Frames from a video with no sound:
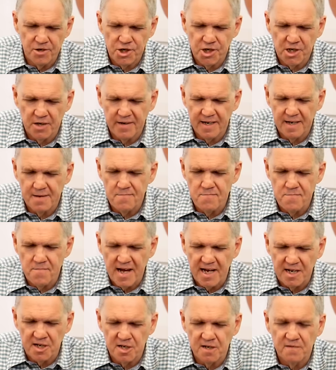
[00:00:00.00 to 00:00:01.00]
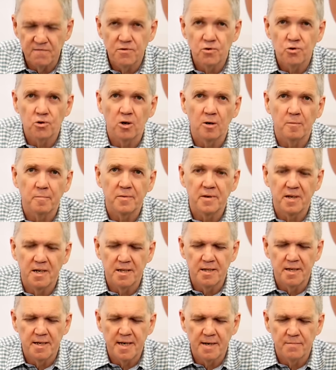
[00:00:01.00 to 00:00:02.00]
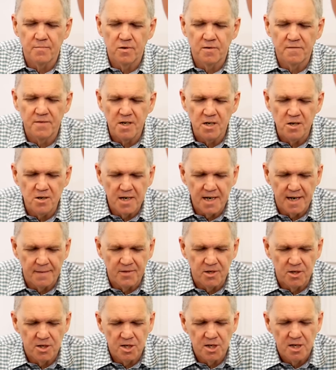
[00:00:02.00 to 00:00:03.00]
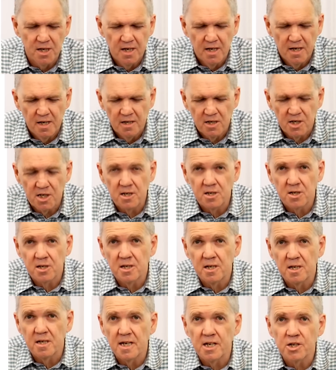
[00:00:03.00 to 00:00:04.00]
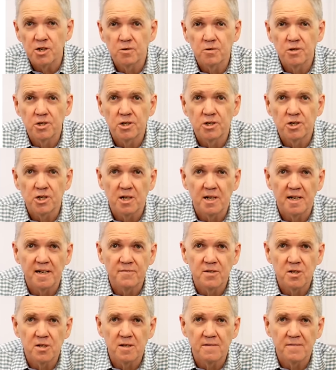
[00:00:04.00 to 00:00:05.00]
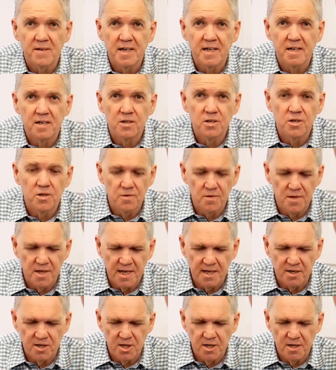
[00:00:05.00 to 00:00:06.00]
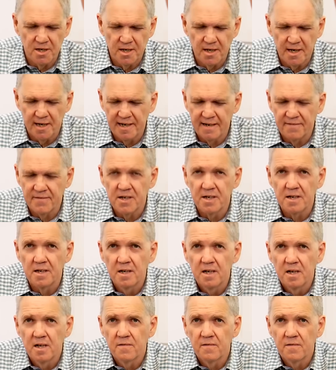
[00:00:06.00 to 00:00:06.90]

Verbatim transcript: showing a massive drop in the number of newcomers since the National Church Life Survey in two thousand eleven,